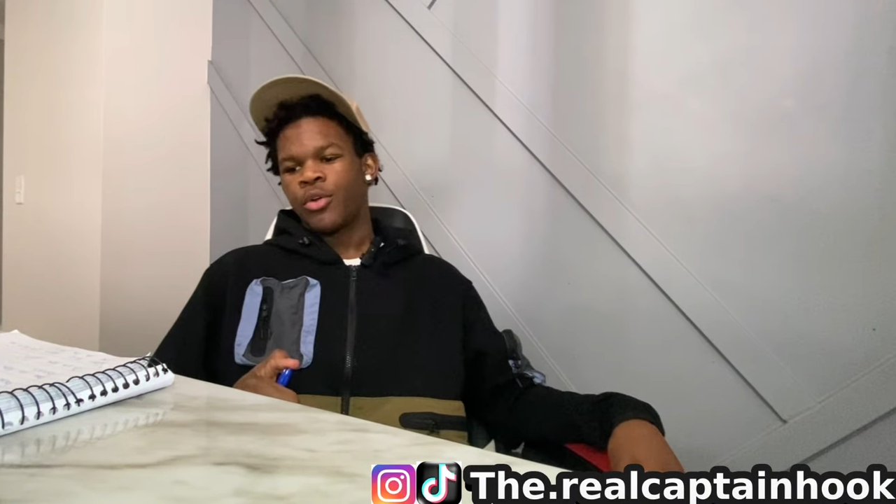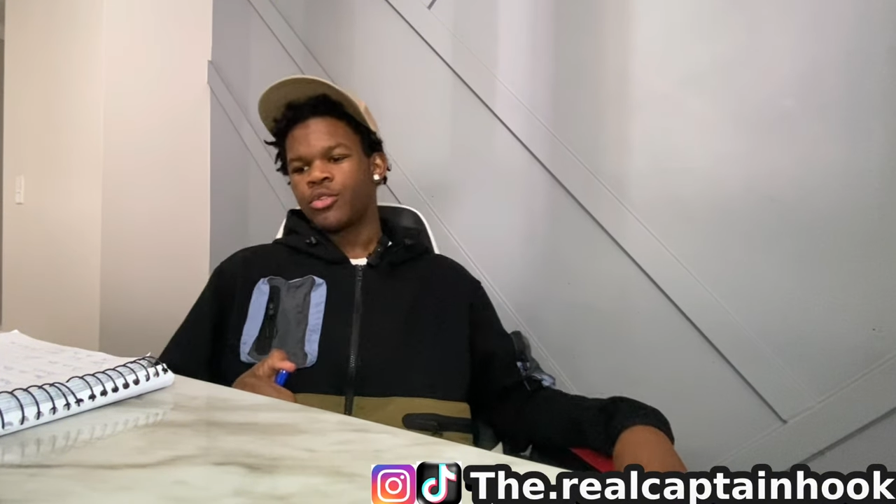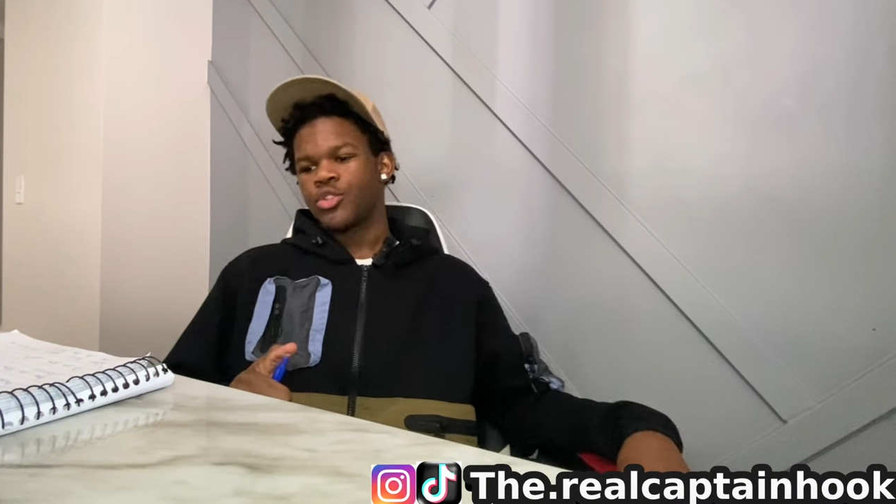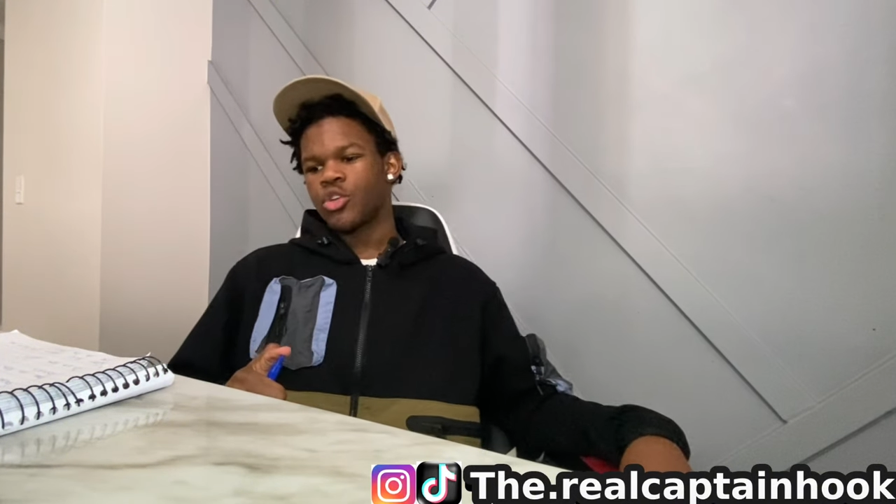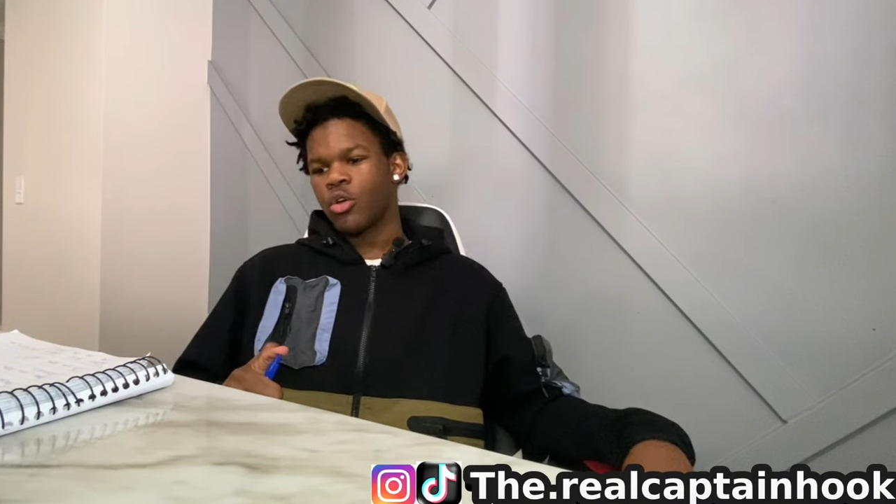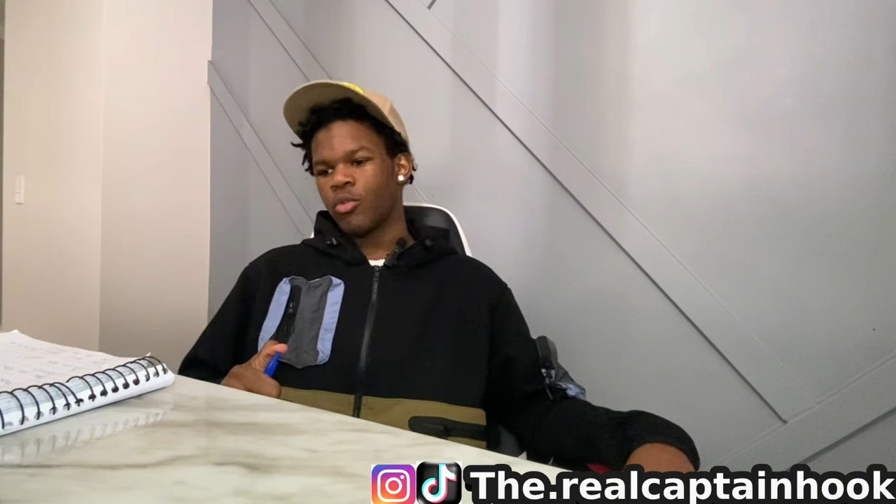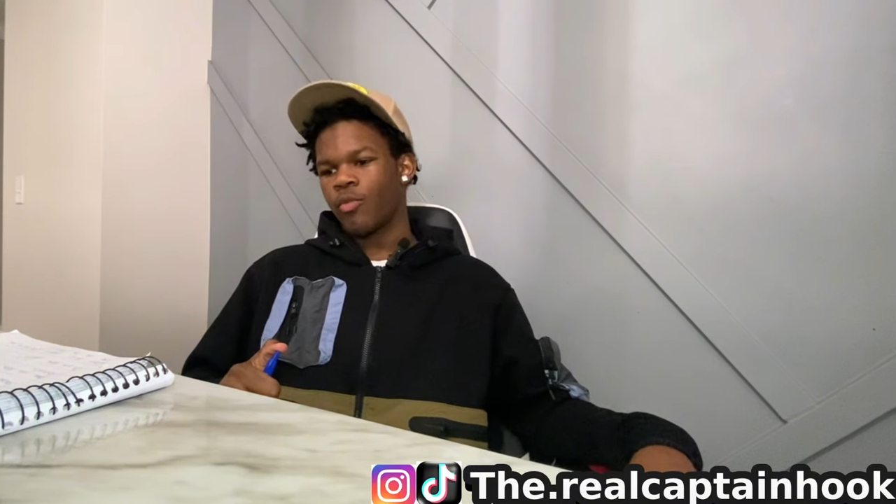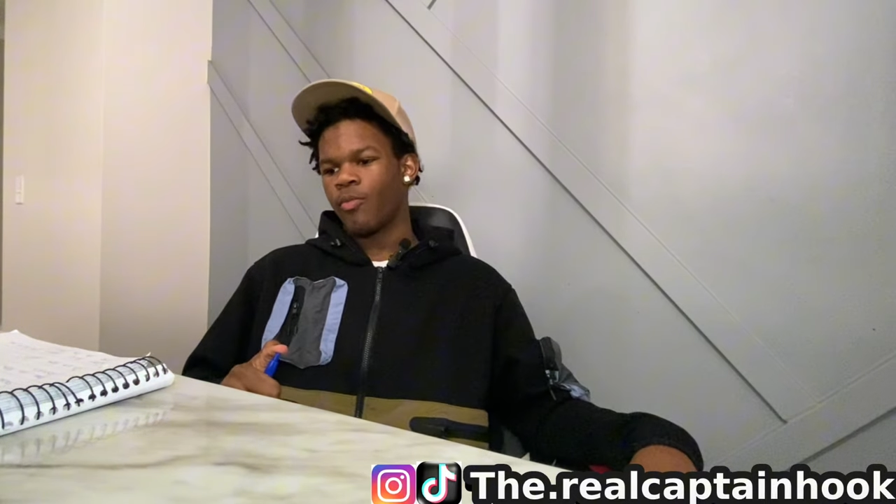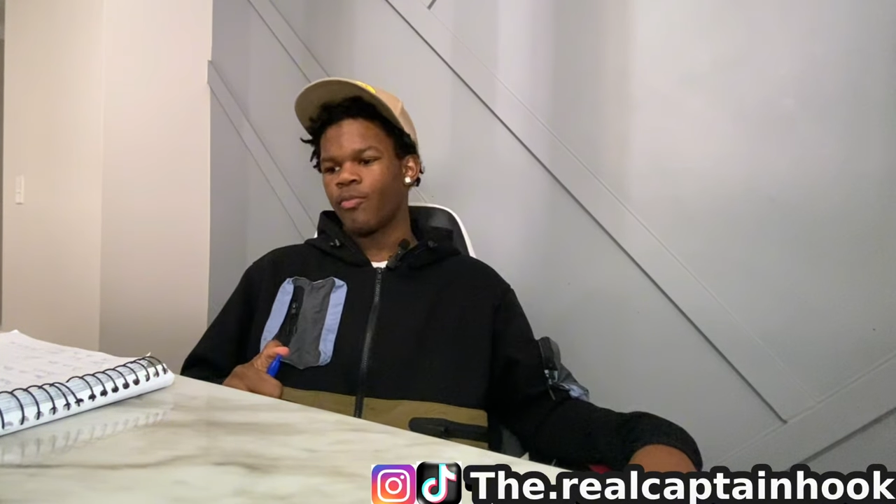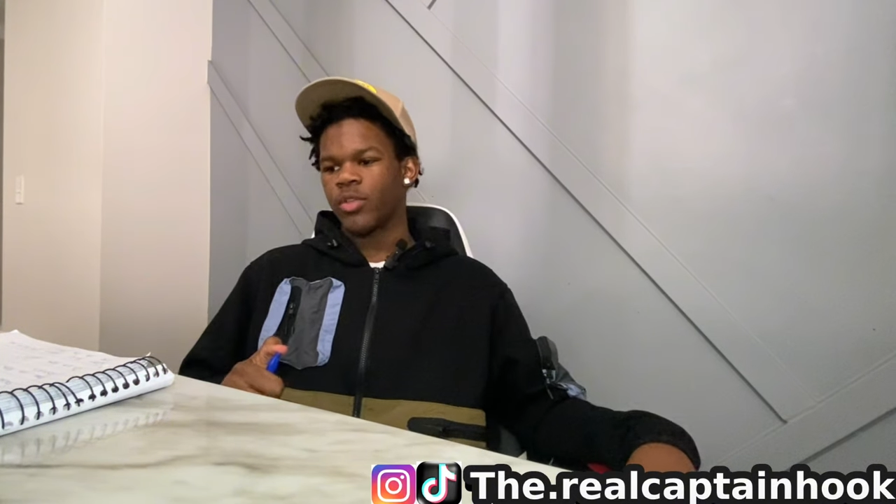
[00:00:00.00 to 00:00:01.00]
So
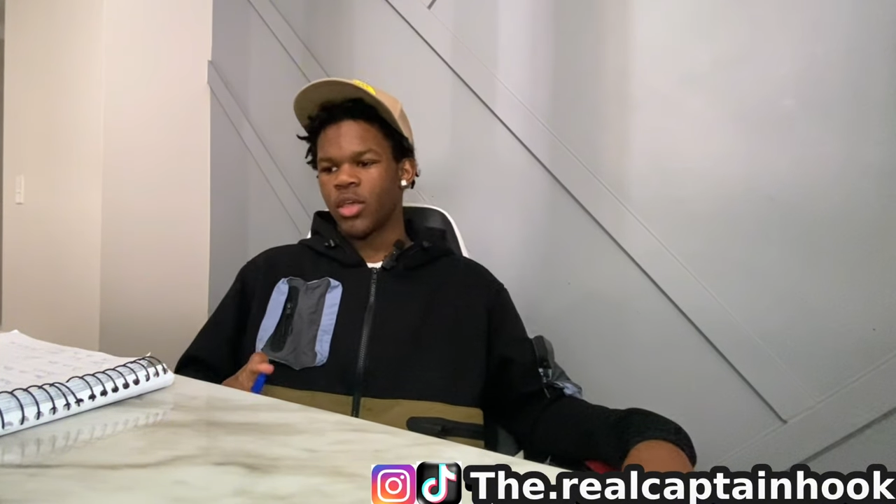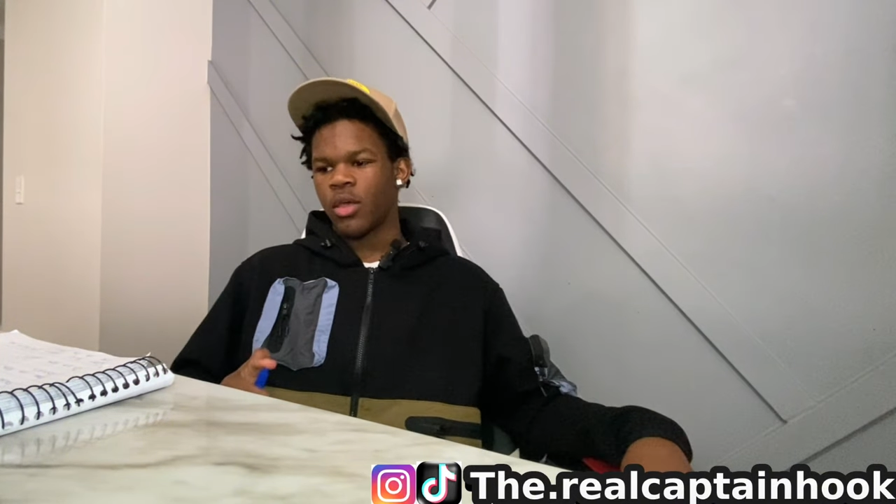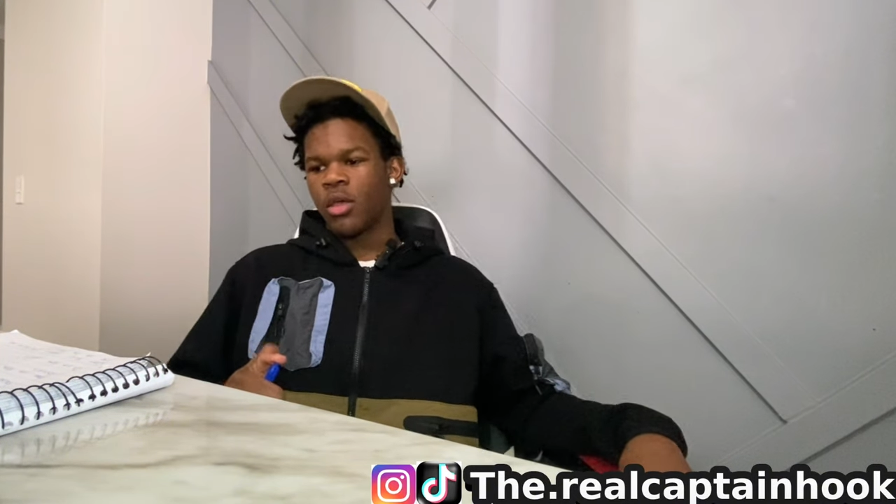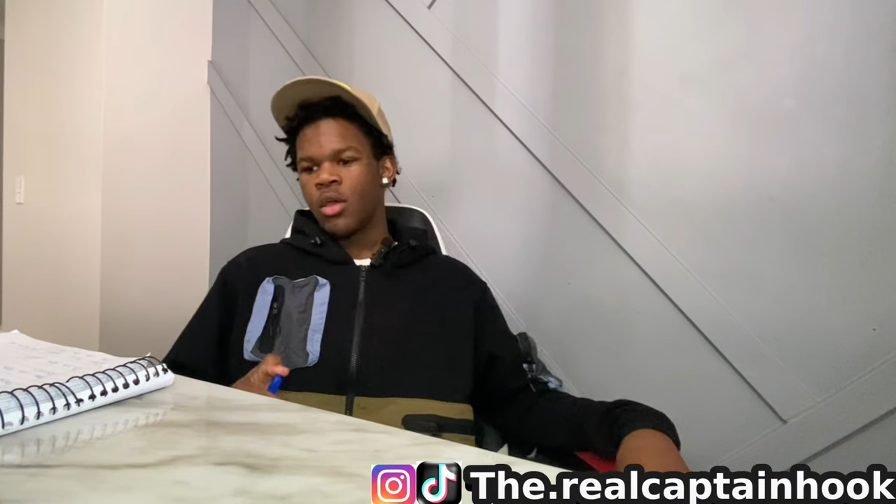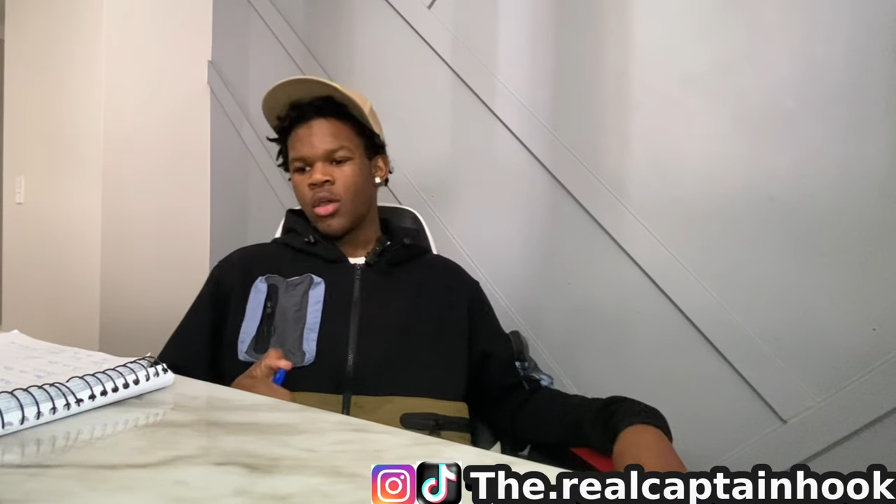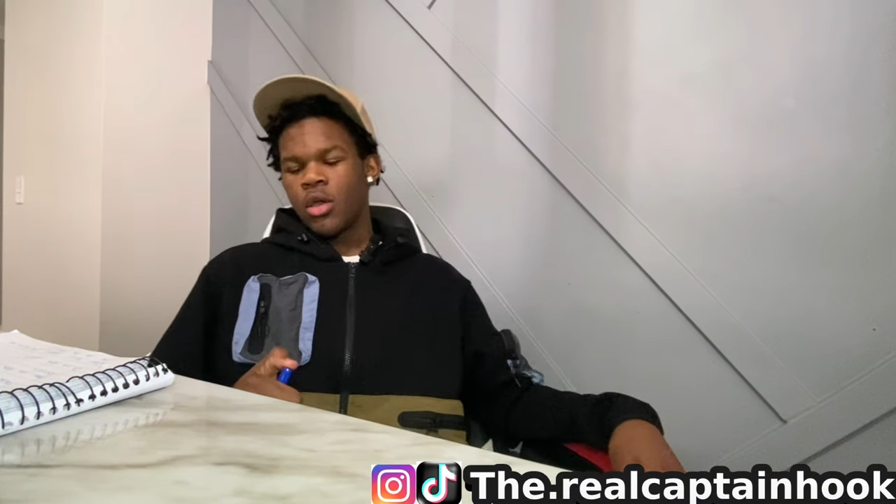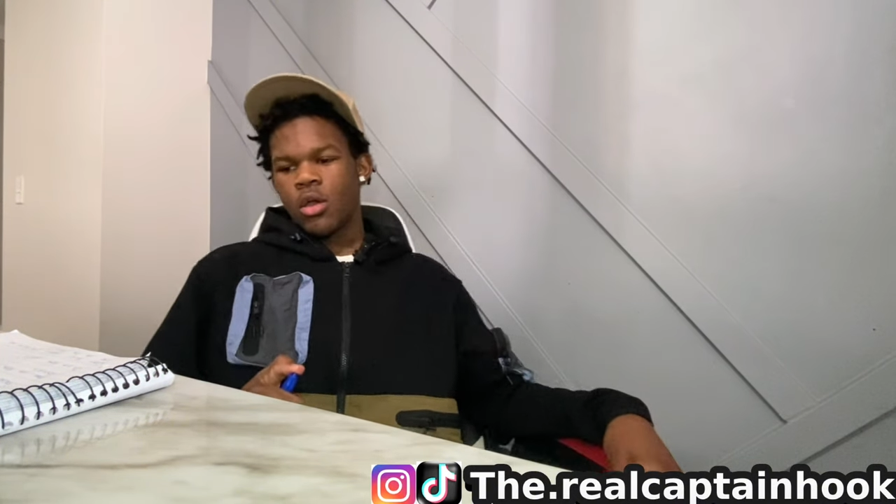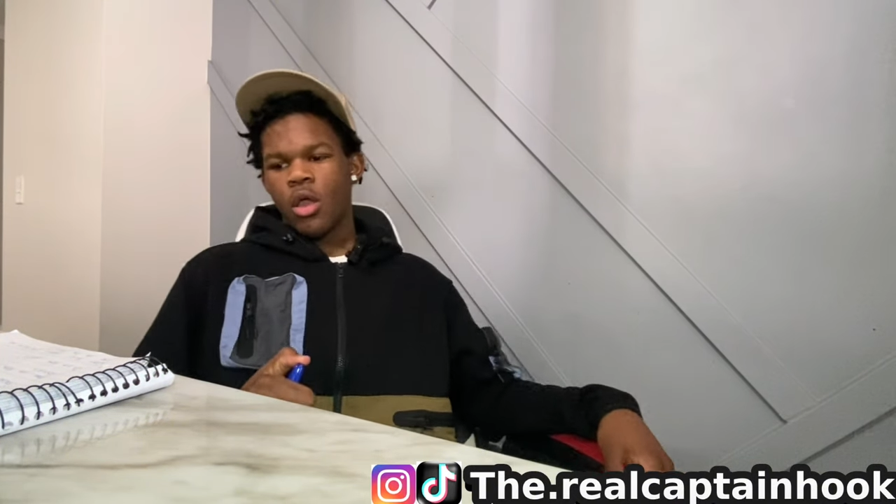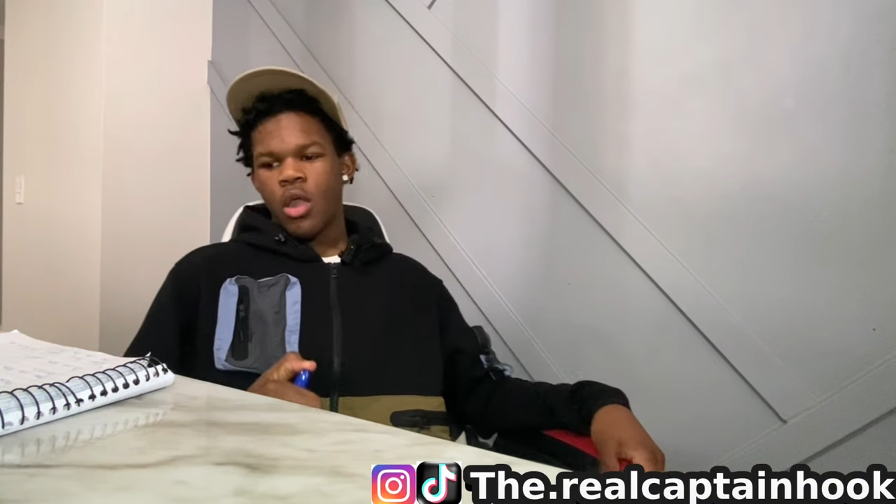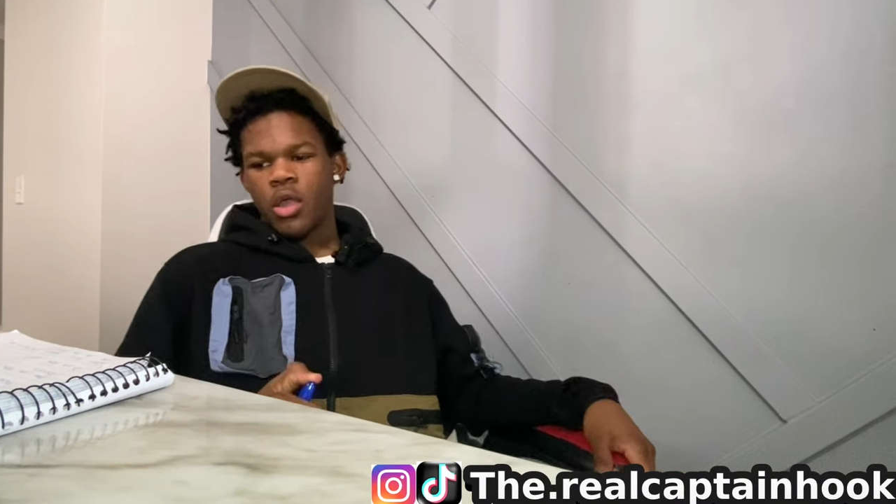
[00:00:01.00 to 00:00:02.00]
yeah.
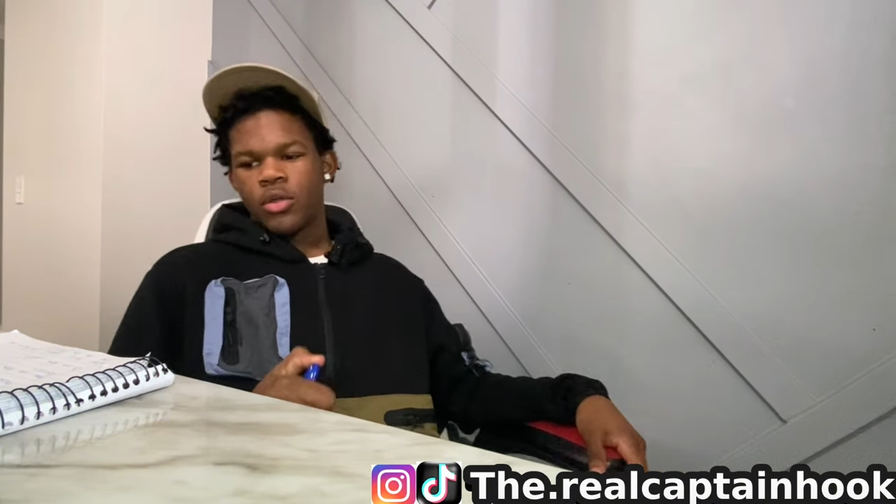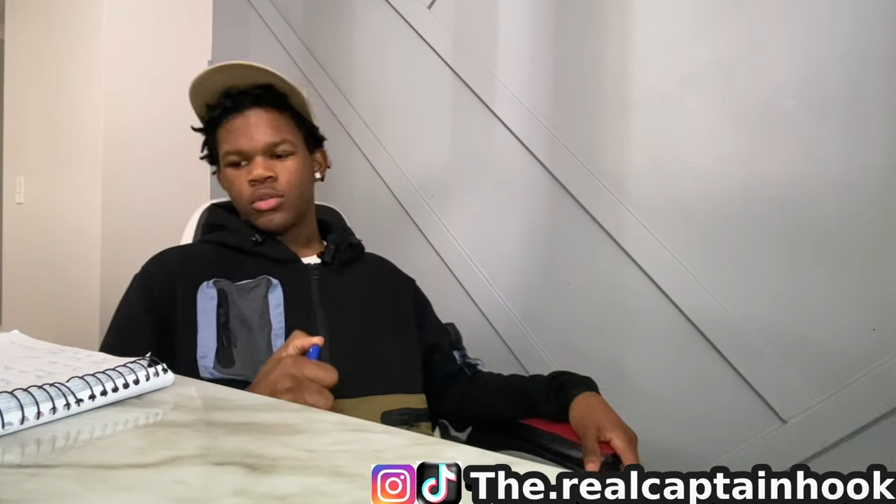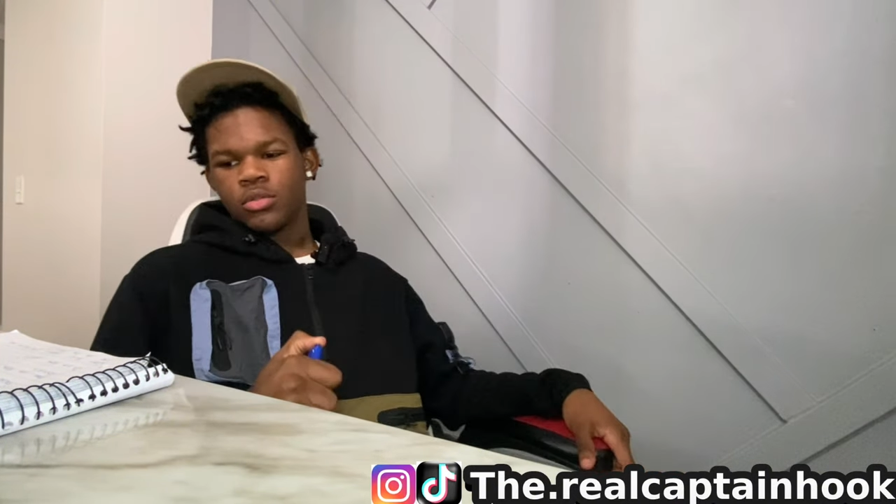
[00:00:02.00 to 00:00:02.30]
All right.